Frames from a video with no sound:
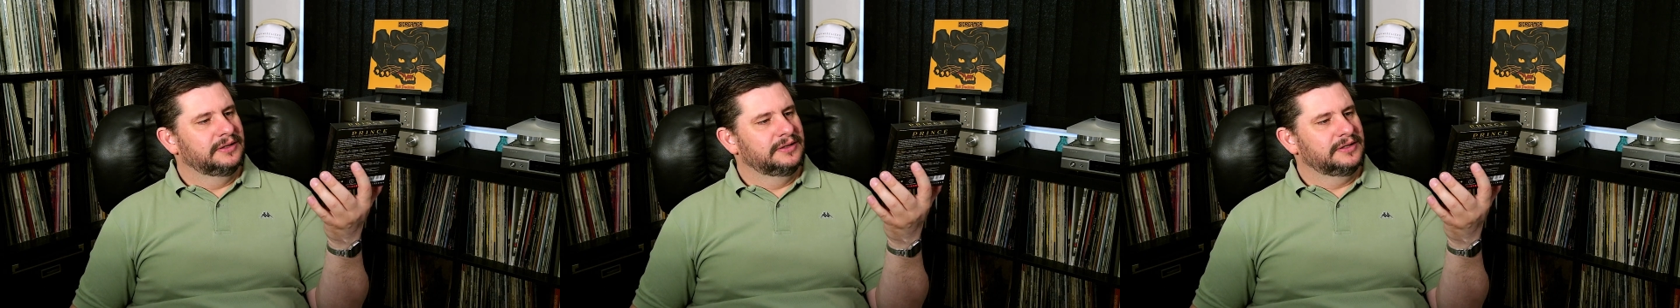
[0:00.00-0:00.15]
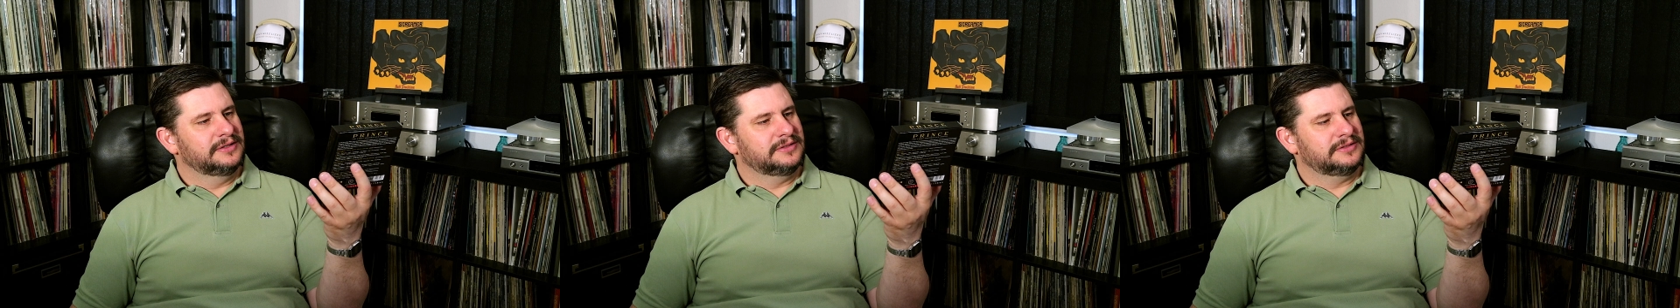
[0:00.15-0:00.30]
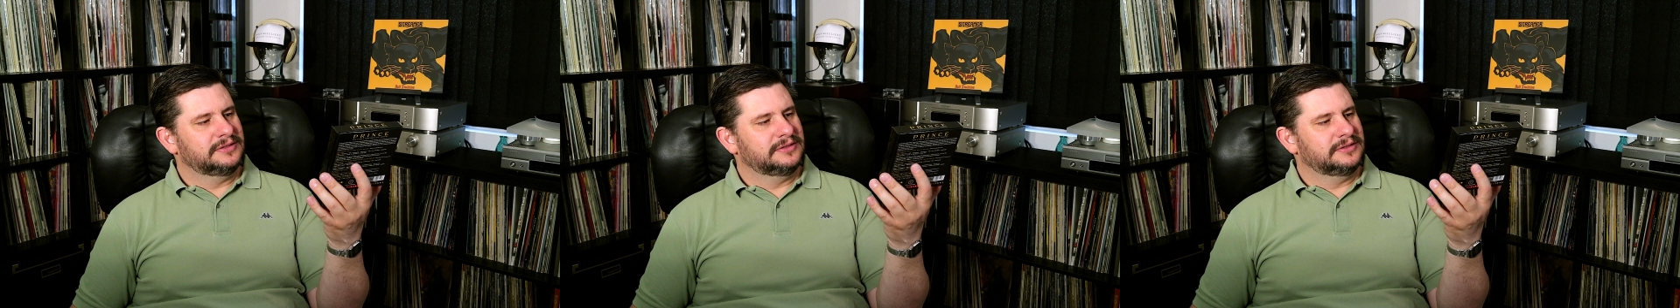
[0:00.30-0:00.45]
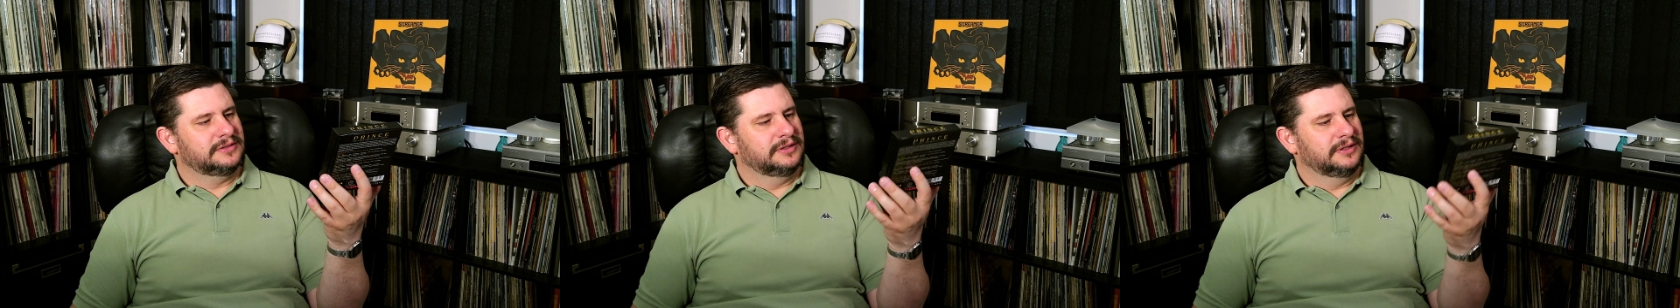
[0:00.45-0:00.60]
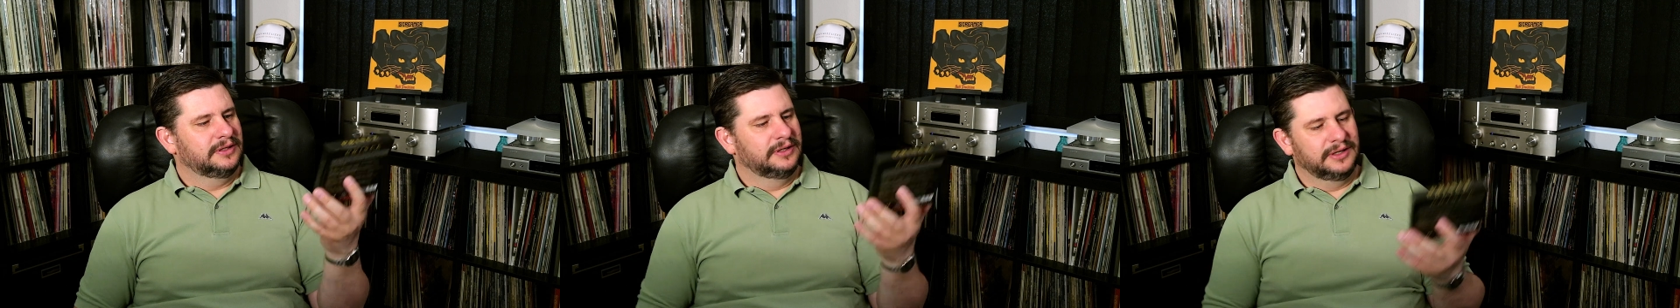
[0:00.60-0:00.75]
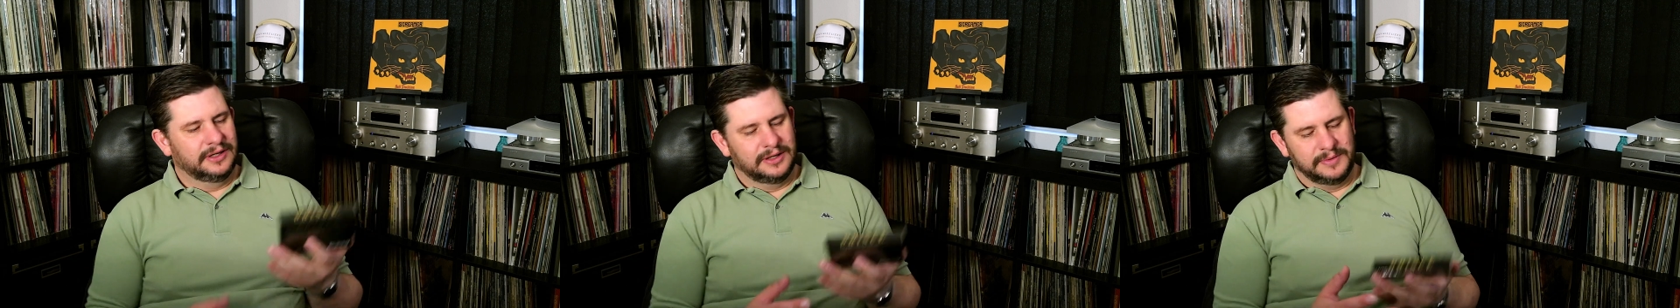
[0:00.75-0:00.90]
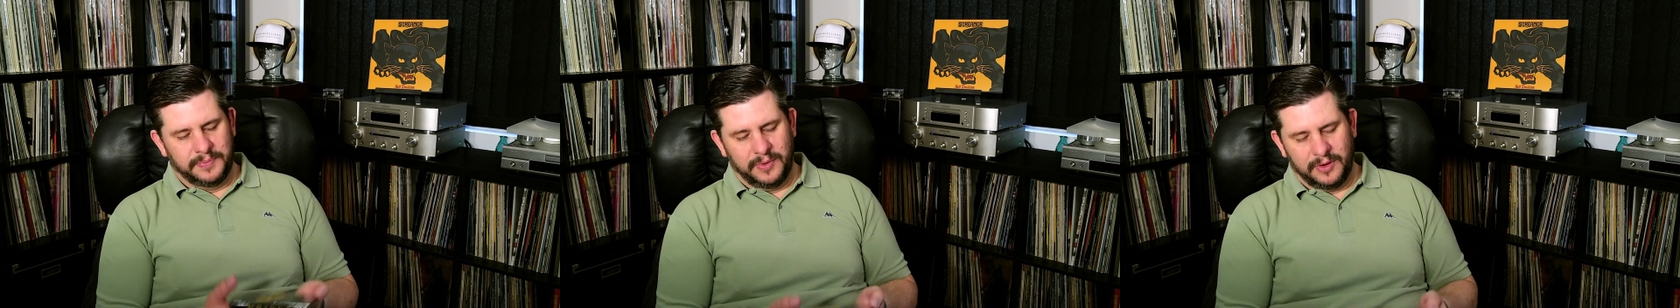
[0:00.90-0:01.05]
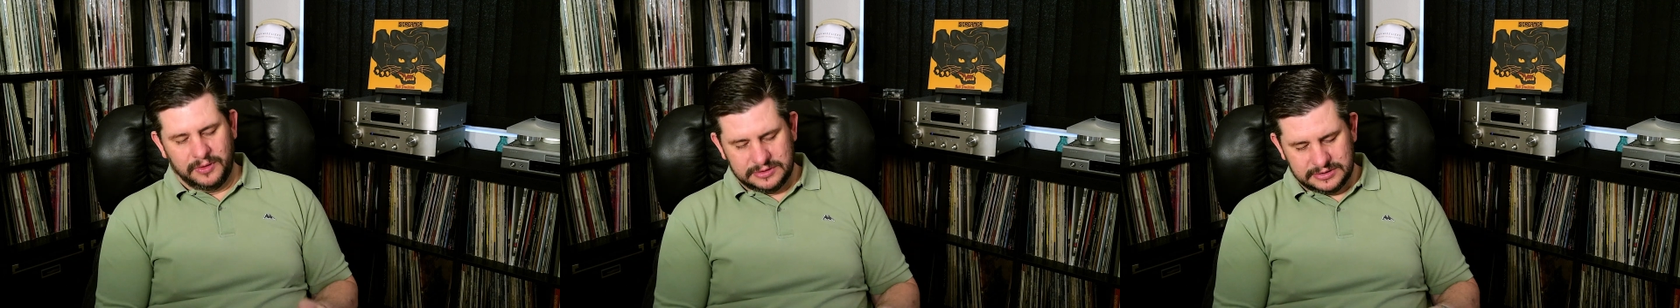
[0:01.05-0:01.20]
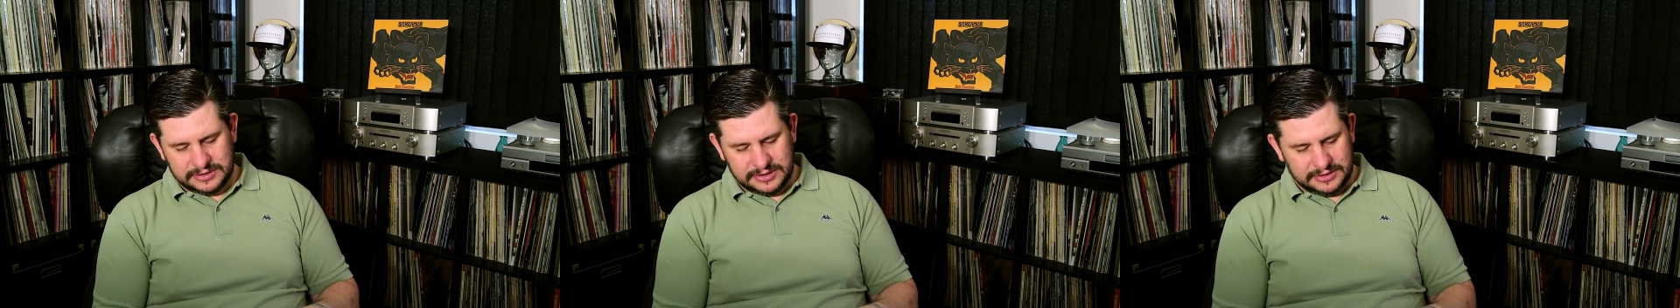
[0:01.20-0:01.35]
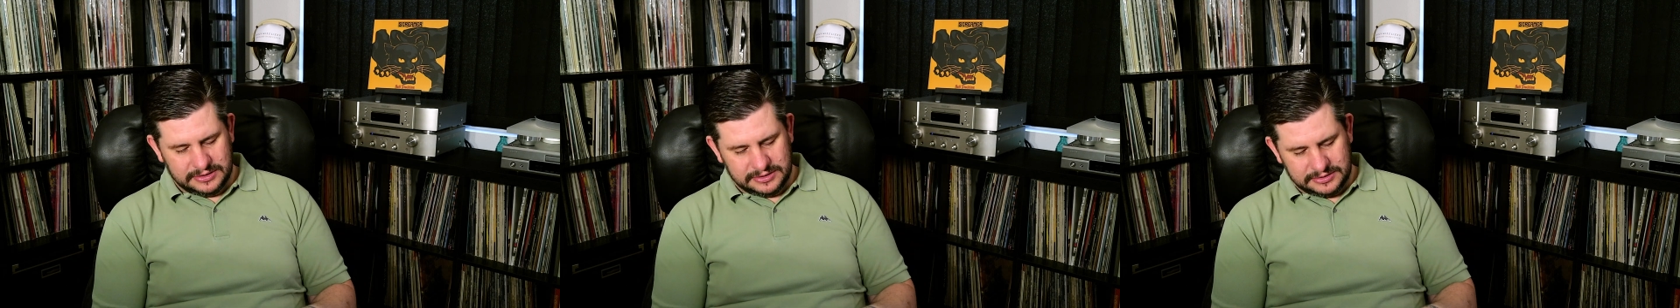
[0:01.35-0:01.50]
in this little
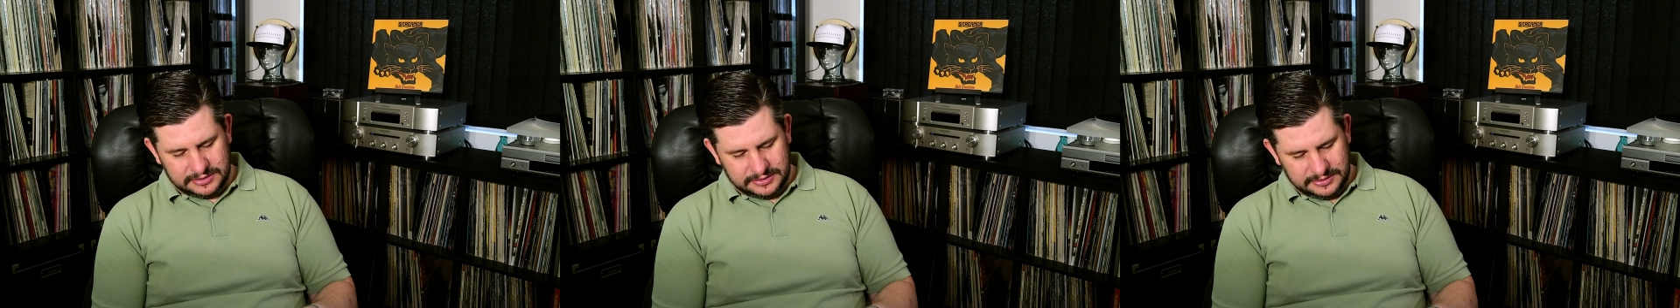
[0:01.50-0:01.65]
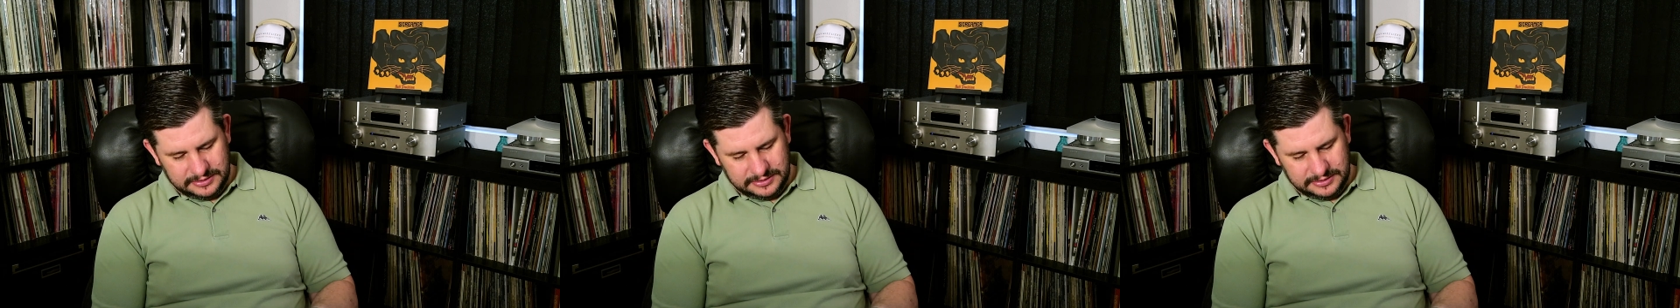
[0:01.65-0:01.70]
box set.